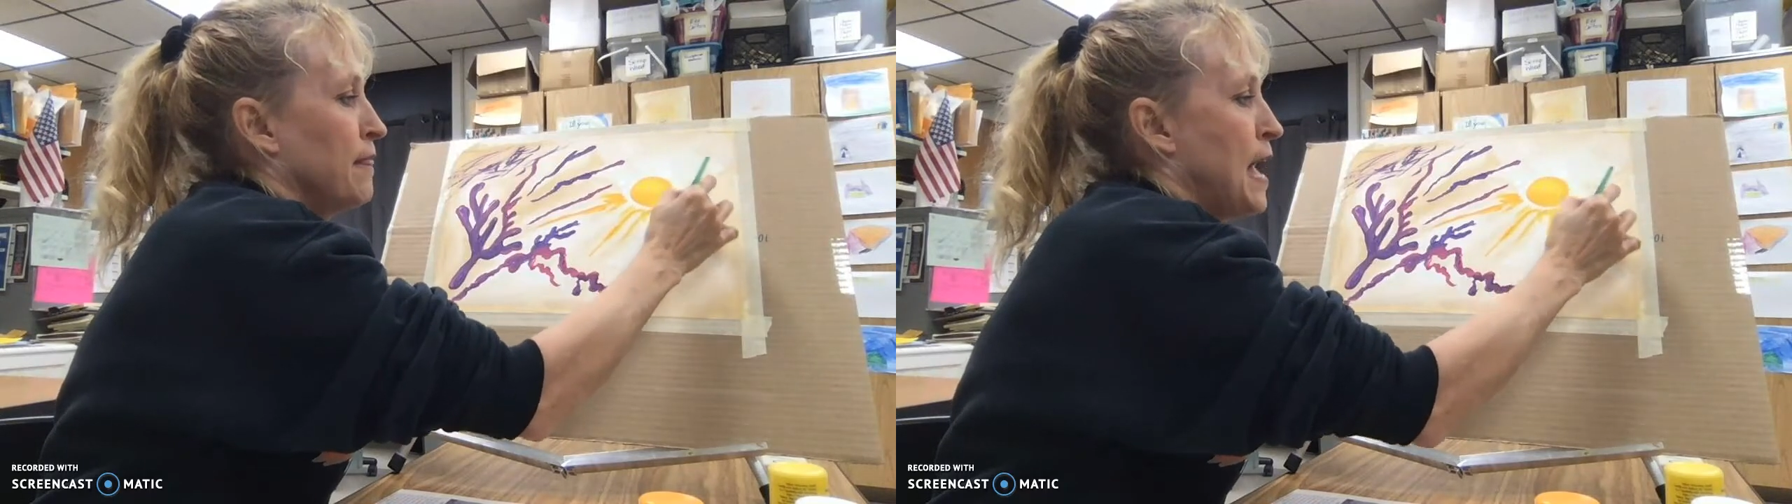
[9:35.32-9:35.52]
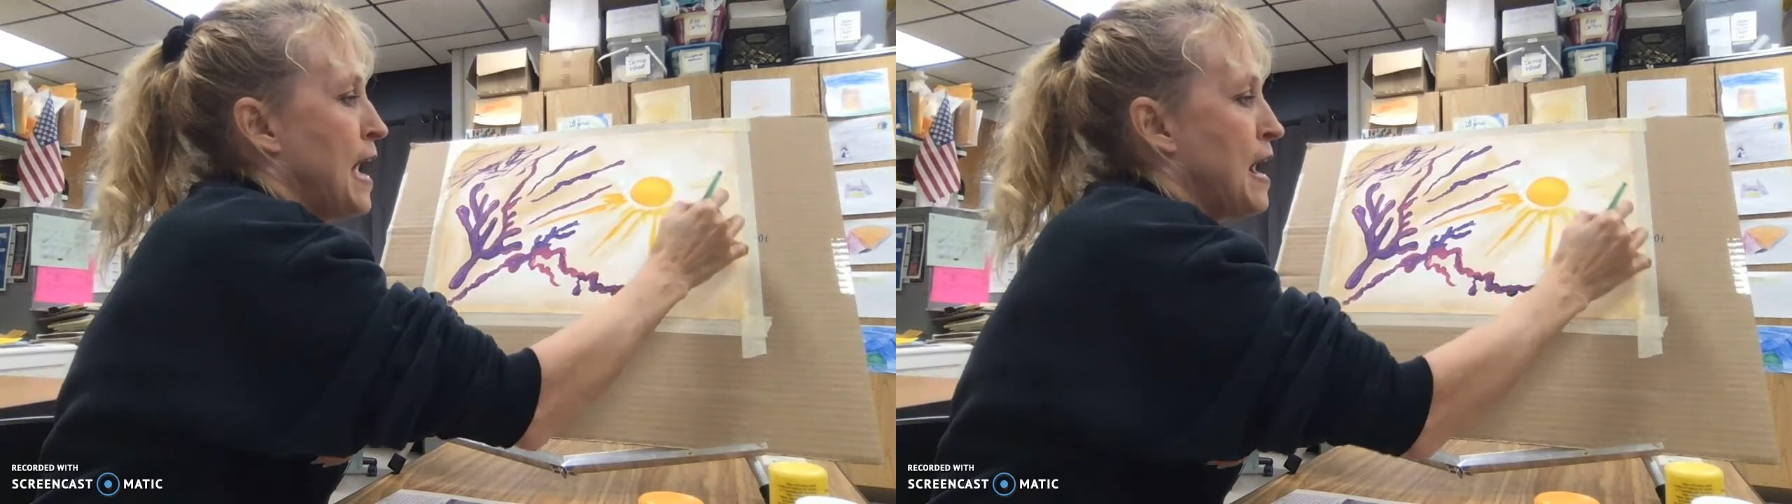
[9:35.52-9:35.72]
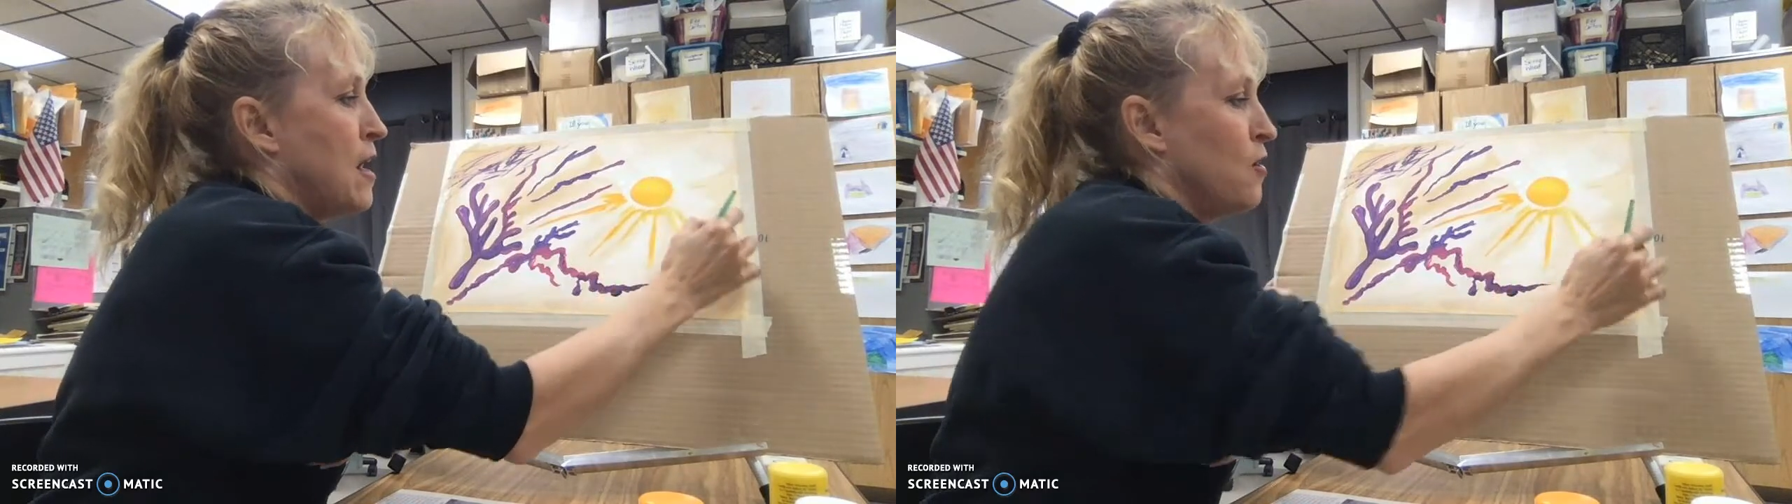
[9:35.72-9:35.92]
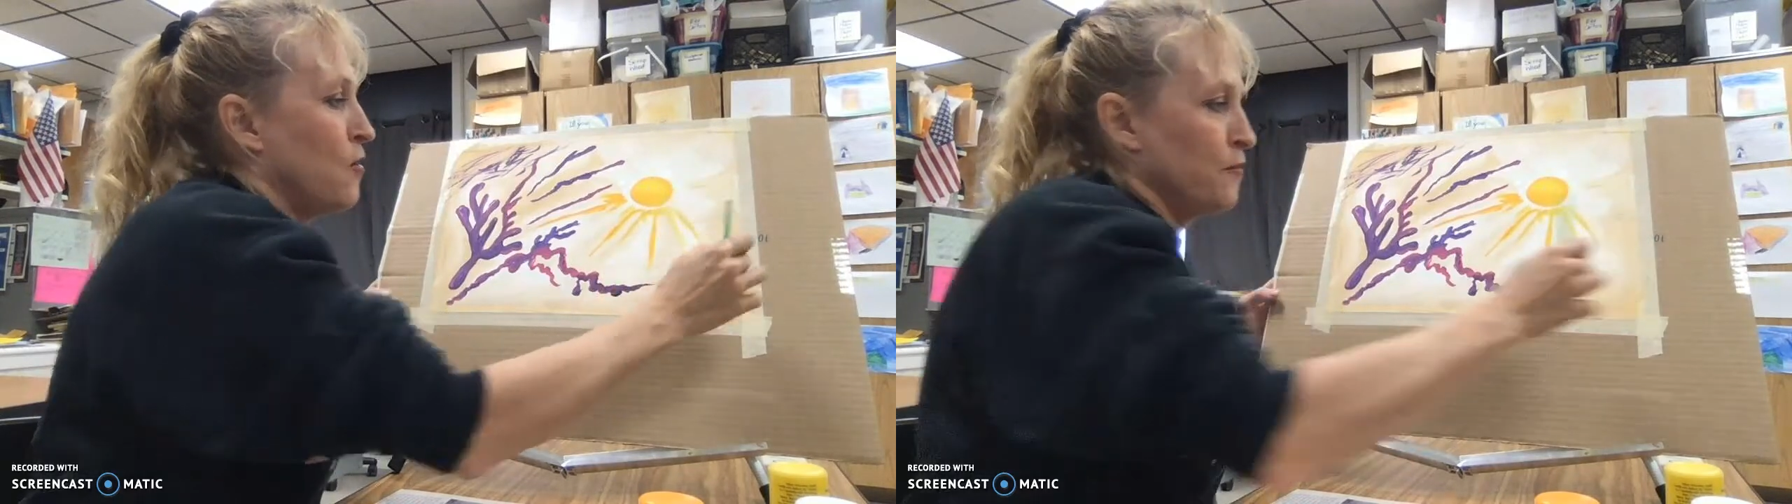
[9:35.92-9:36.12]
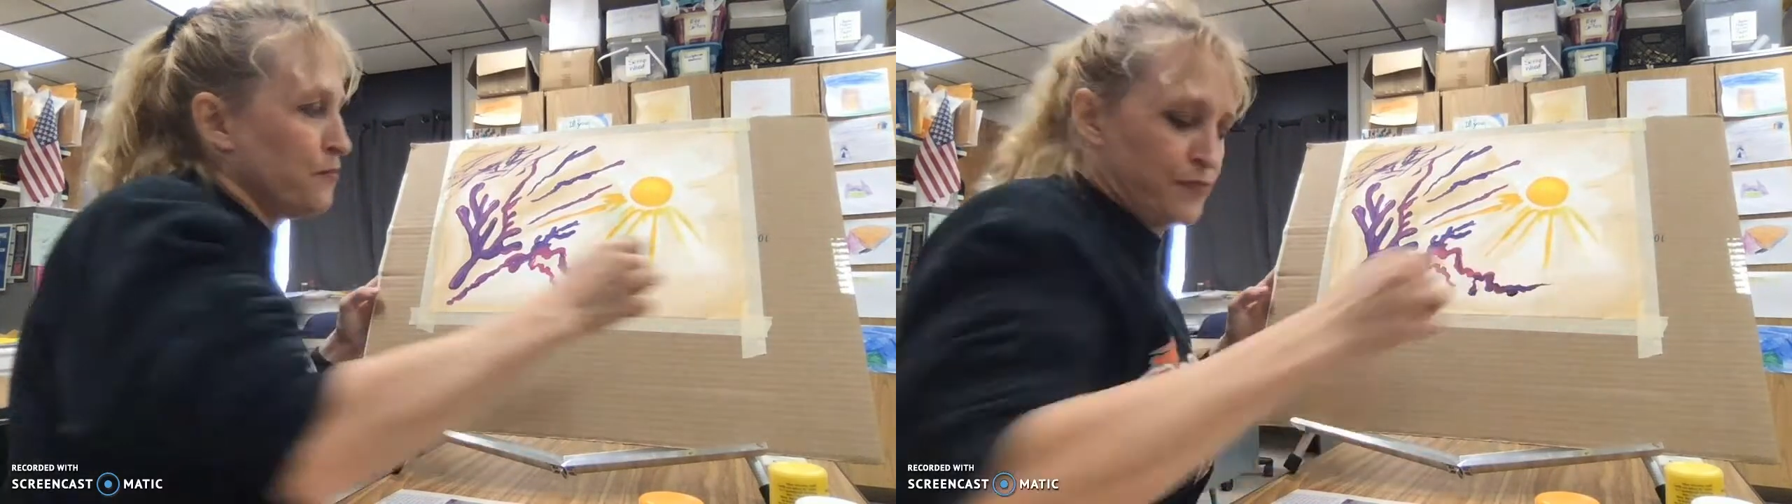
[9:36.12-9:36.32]

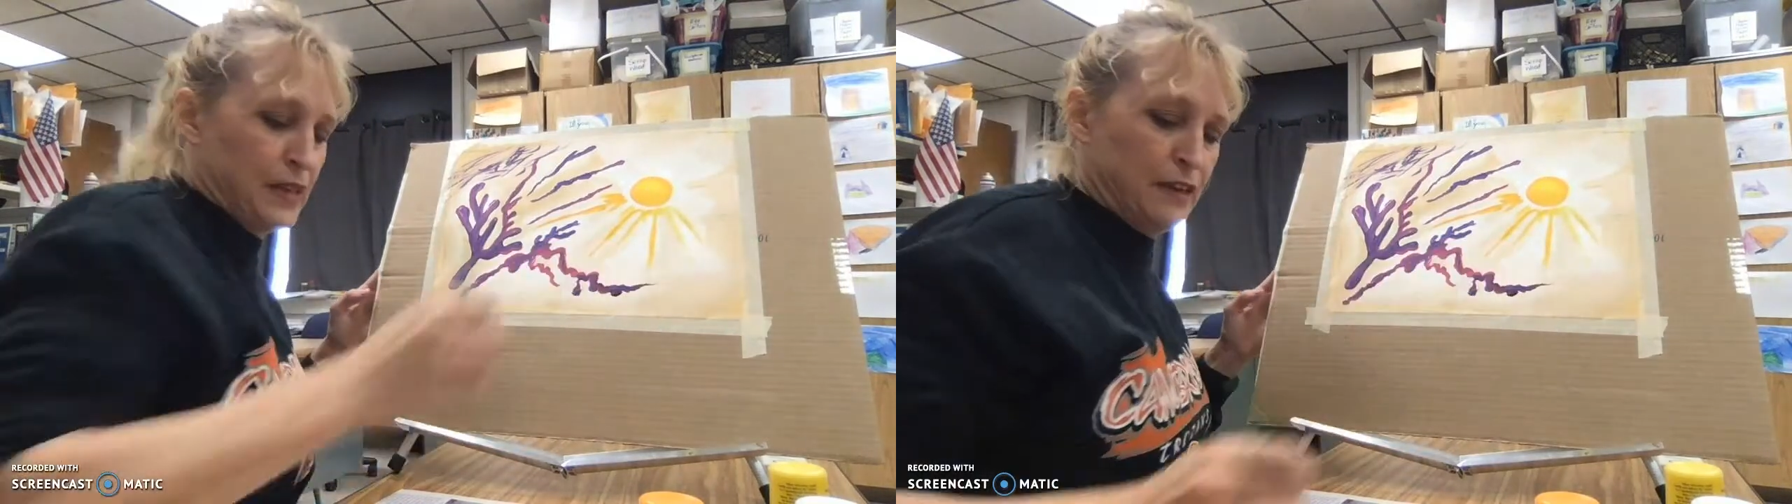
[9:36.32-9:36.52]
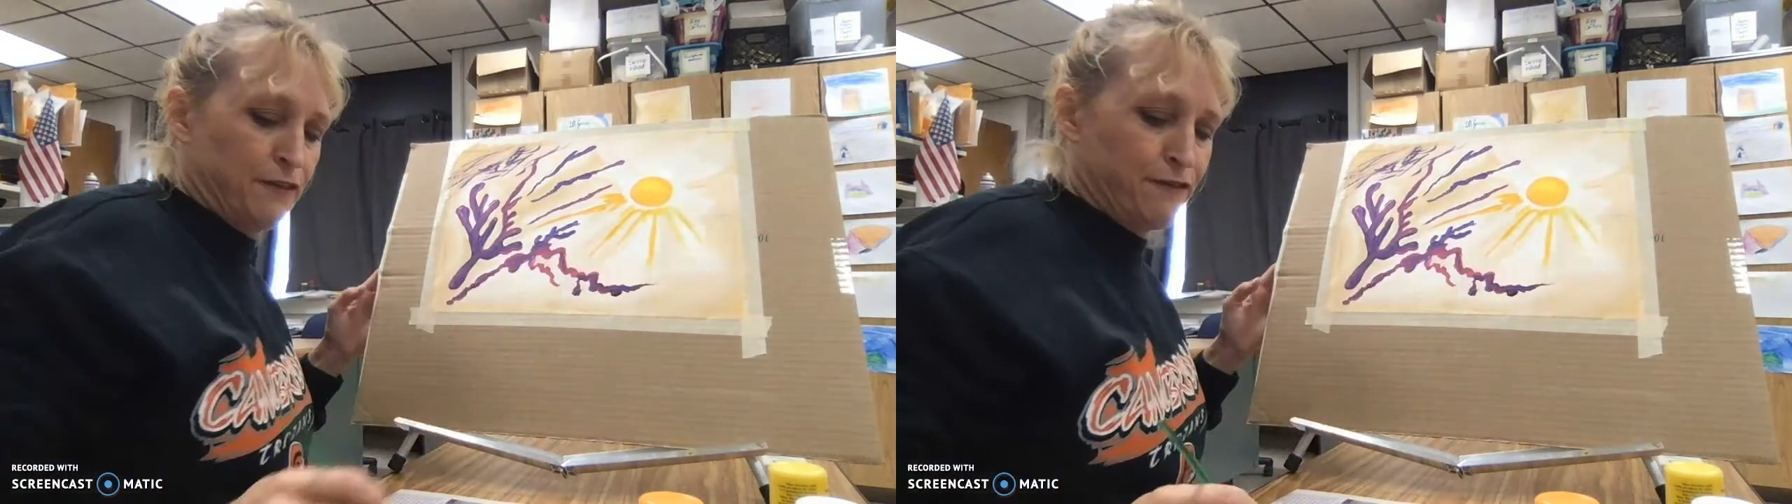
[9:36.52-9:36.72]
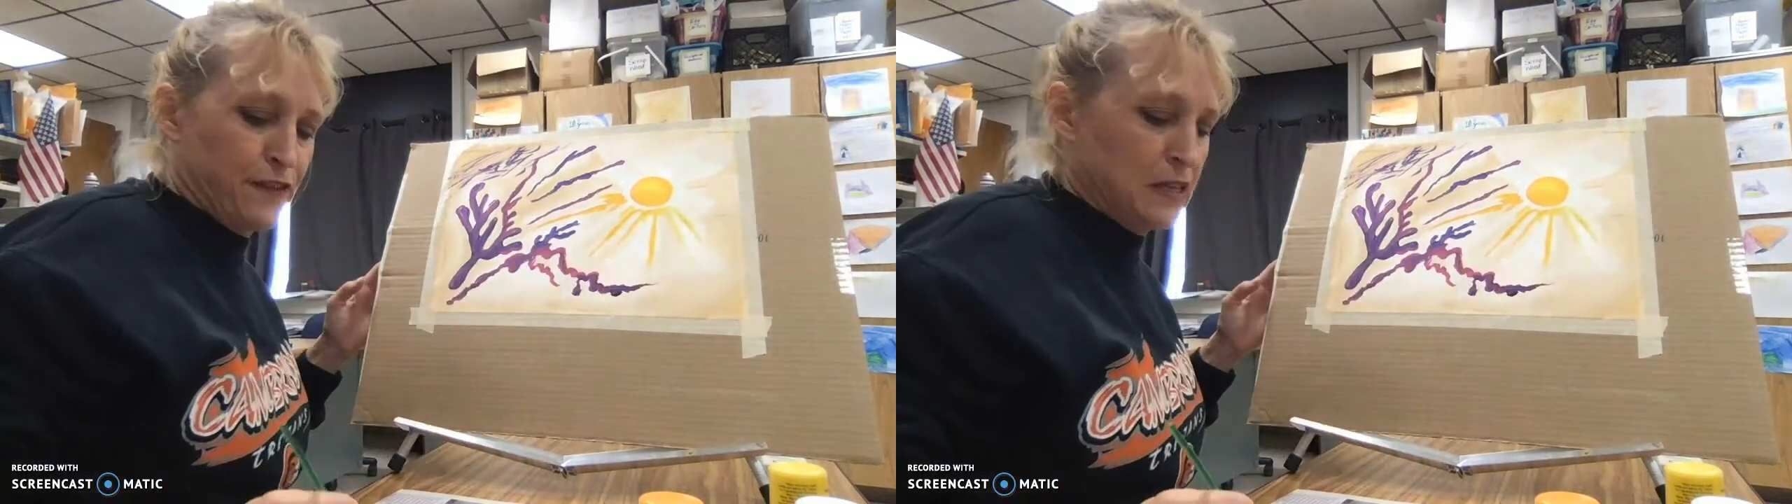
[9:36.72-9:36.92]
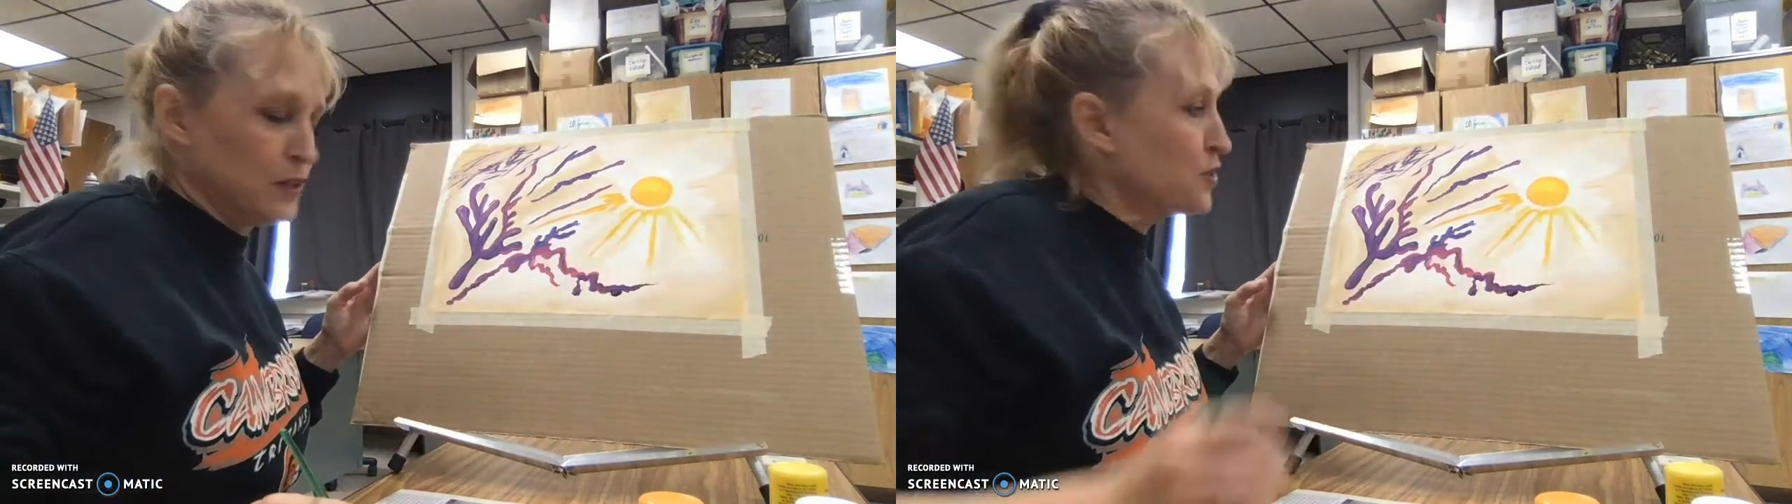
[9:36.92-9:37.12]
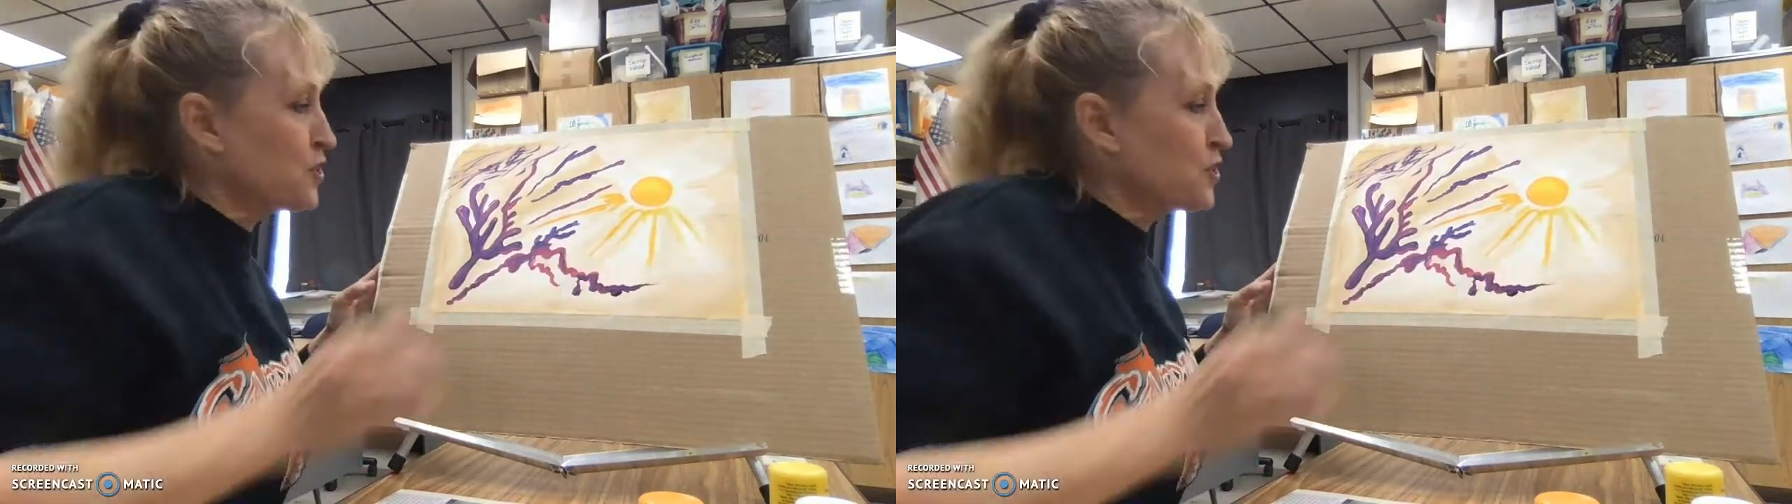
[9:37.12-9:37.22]
how it feels